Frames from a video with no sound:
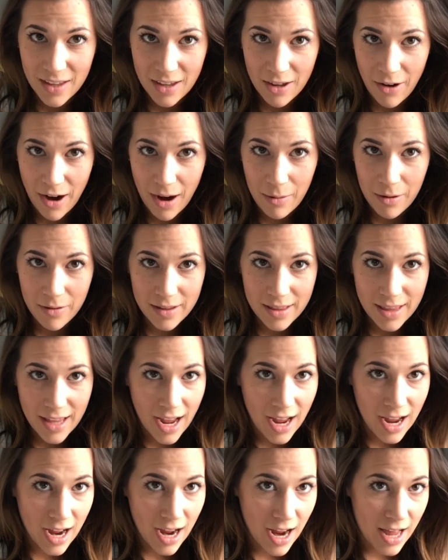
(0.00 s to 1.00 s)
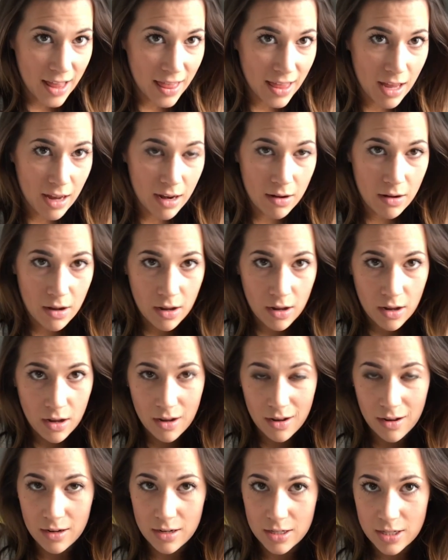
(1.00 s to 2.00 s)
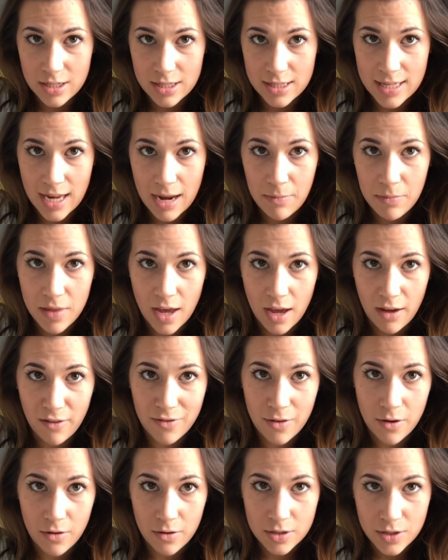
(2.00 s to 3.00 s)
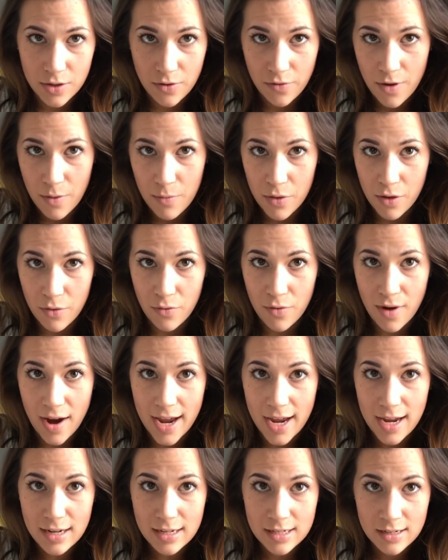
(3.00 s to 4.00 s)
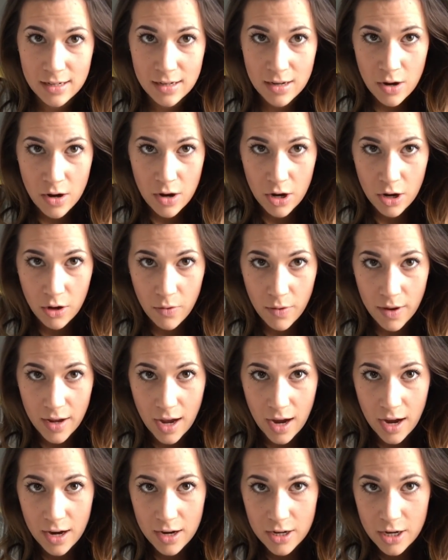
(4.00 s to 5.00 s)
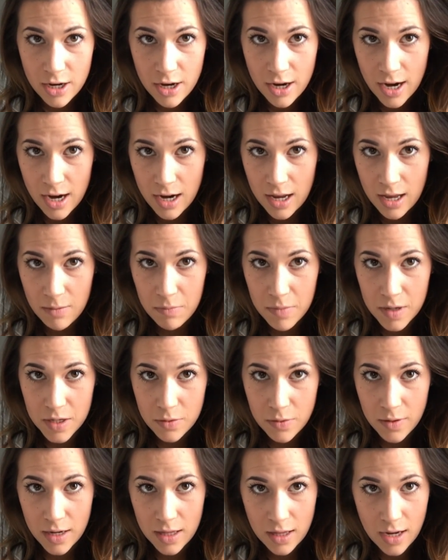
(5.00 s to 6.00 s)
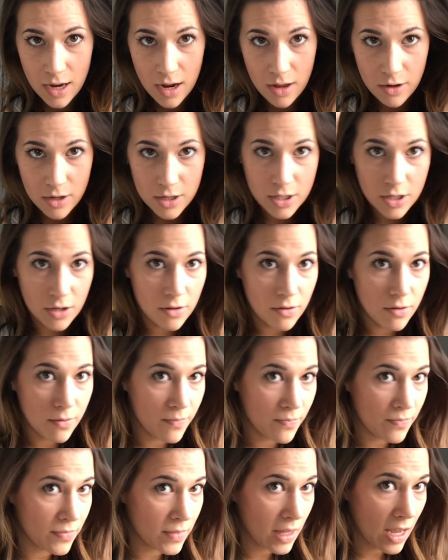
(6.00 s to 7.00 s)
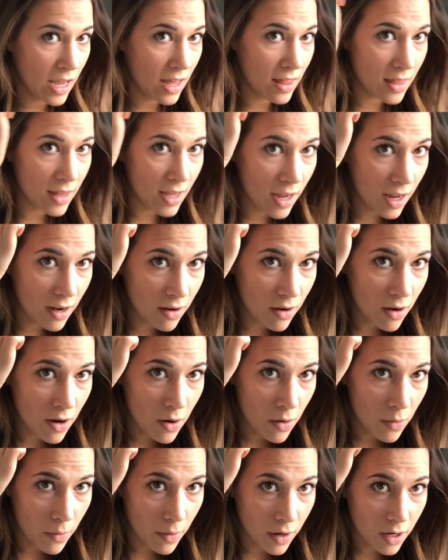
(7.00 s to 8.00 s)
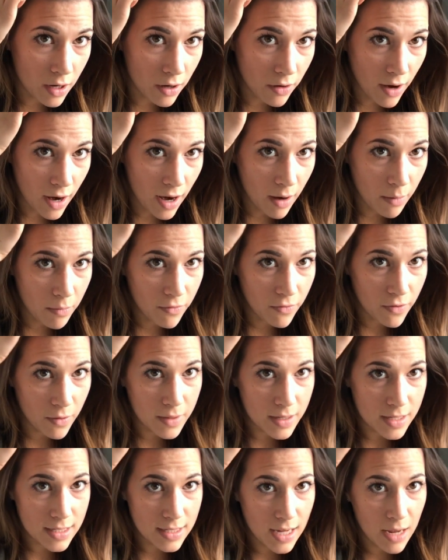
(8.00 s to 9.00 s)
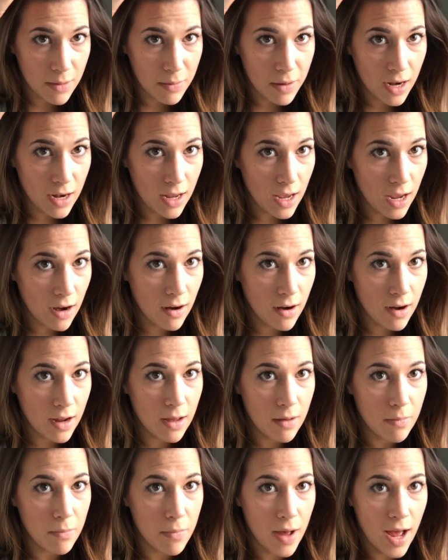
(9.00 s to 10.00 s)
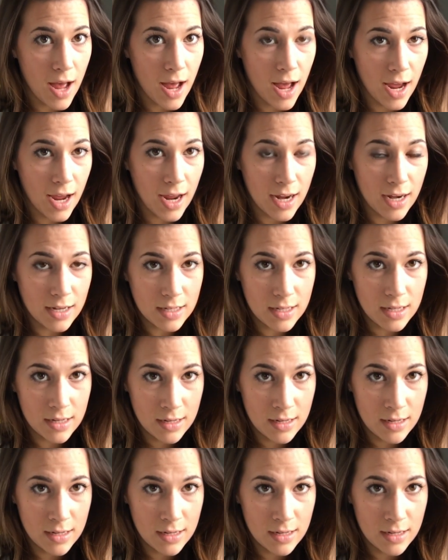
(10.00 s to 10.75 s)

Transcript: Grab it with that, and then same thing. So from the right, going under and in between the other two. And then we're going to grab from the same kind of area behind